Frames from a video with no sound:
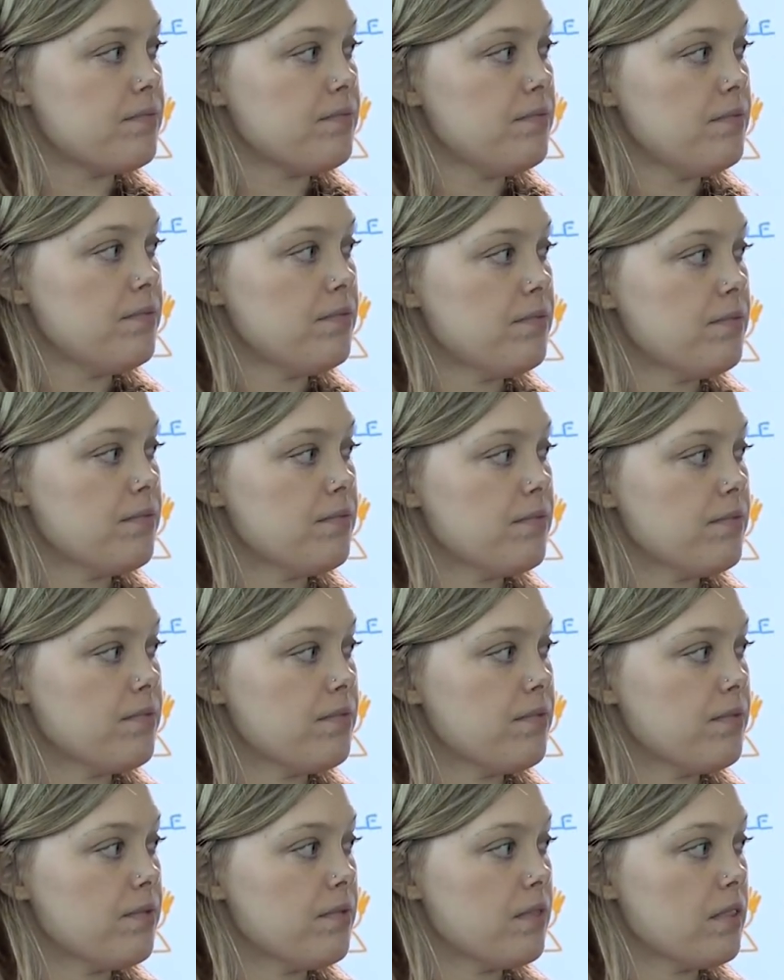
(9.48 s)

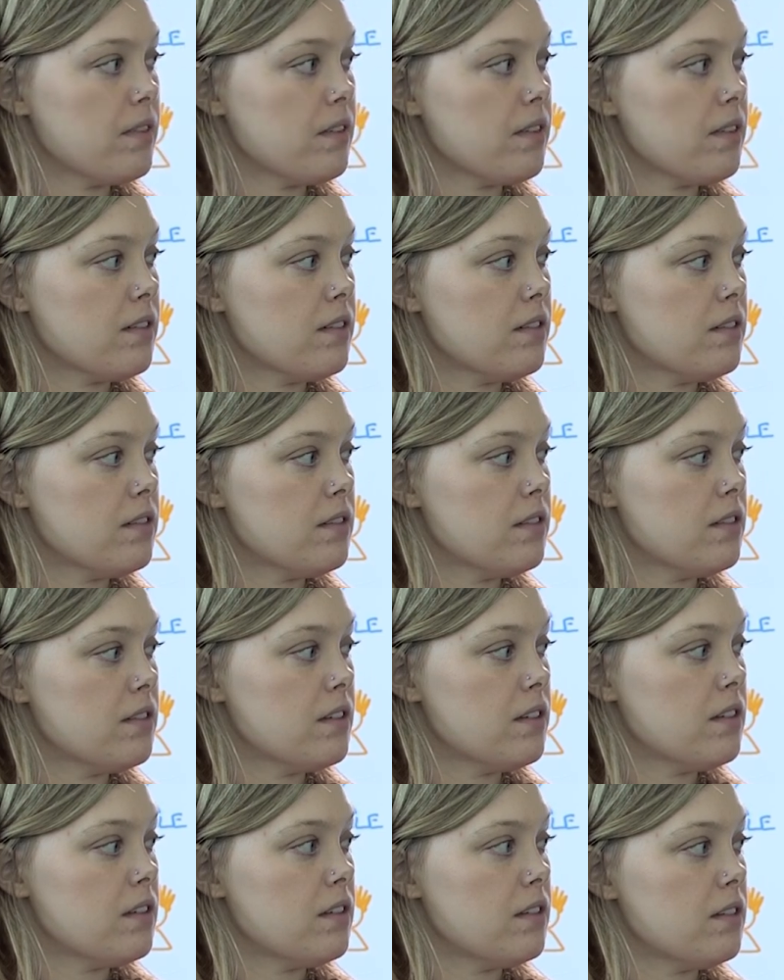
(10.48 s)

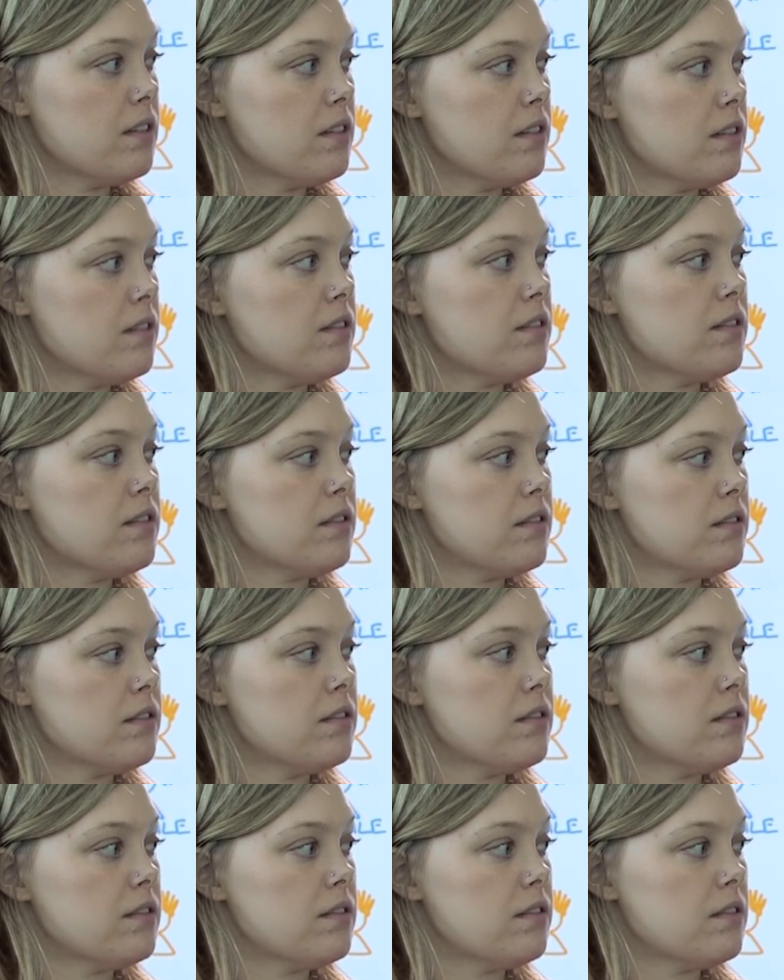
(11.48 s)

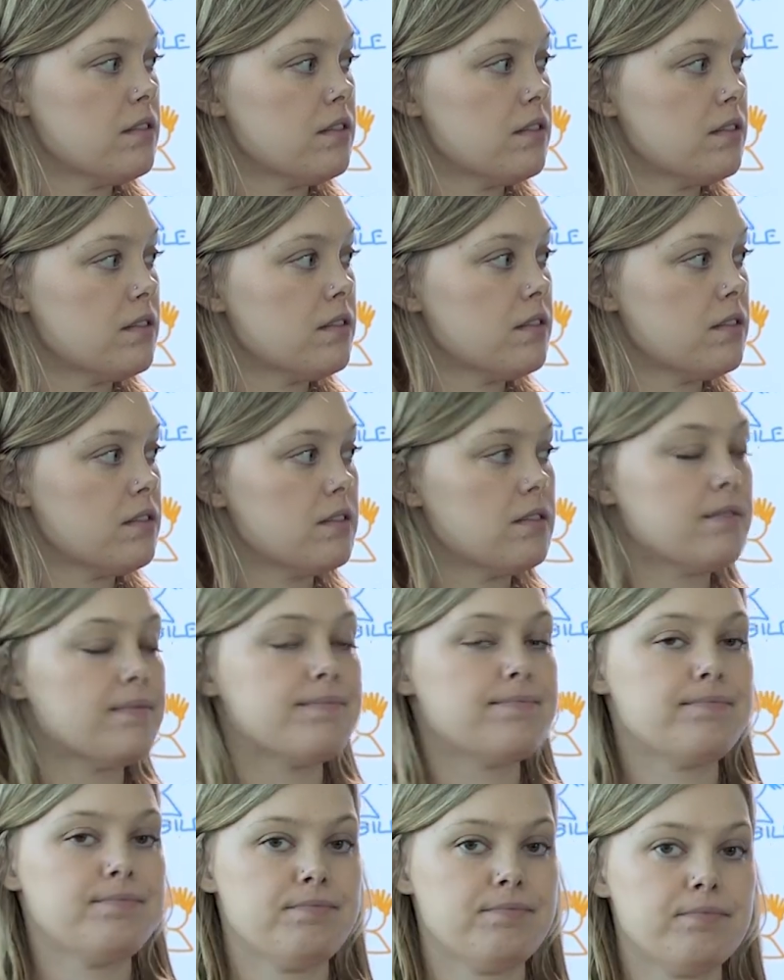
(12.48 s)

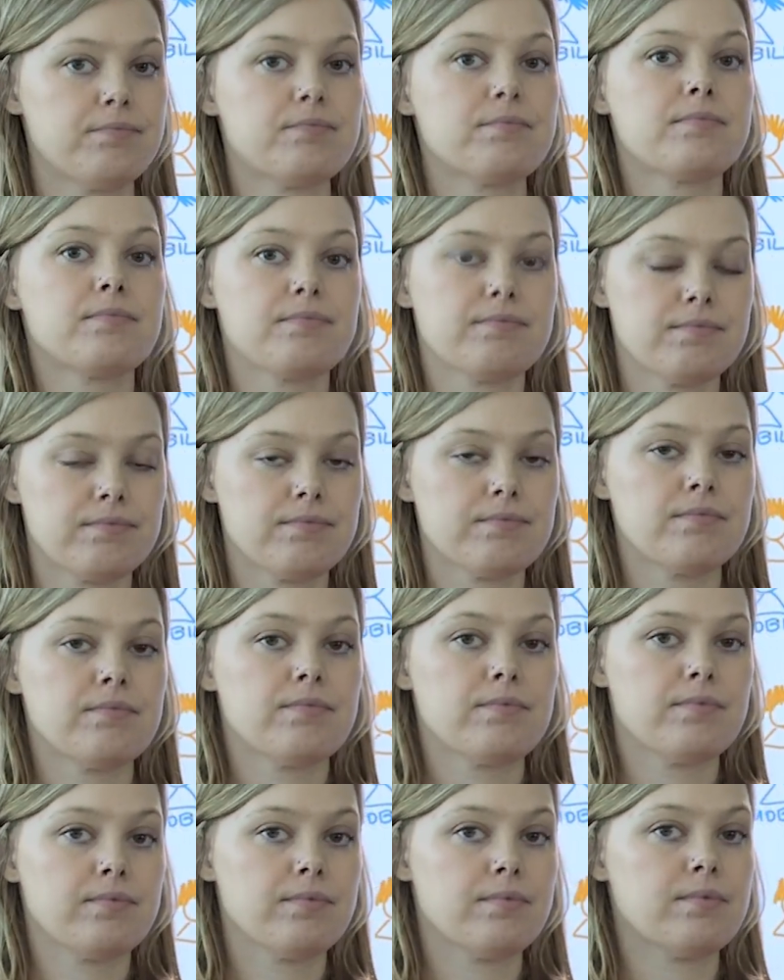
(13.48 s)

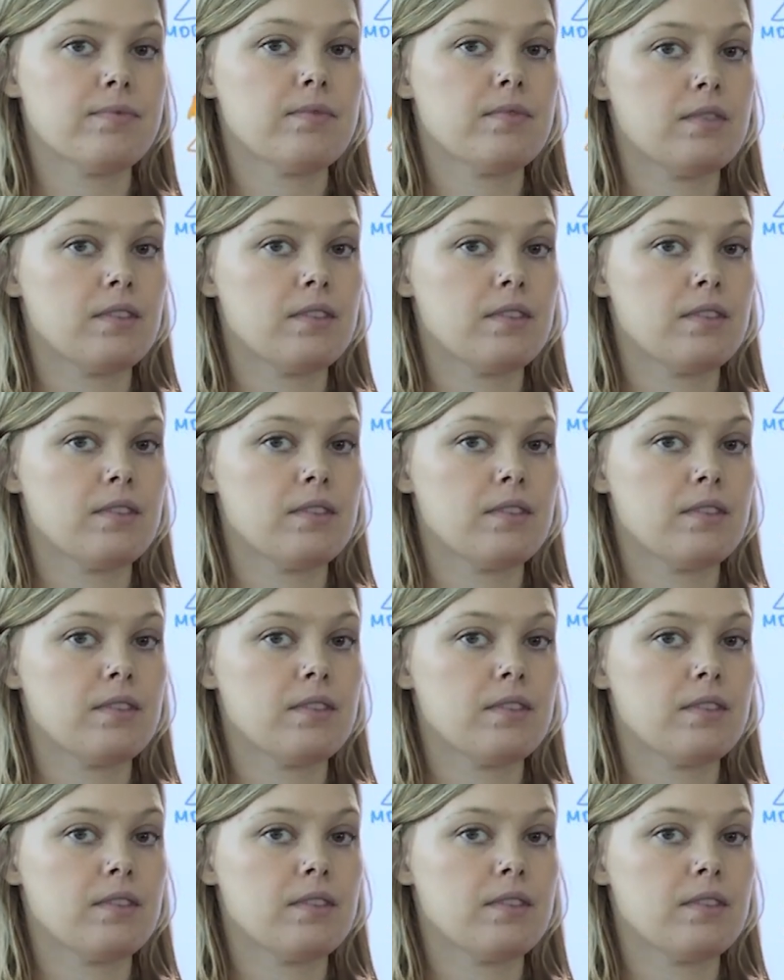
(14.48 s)
(not speaking)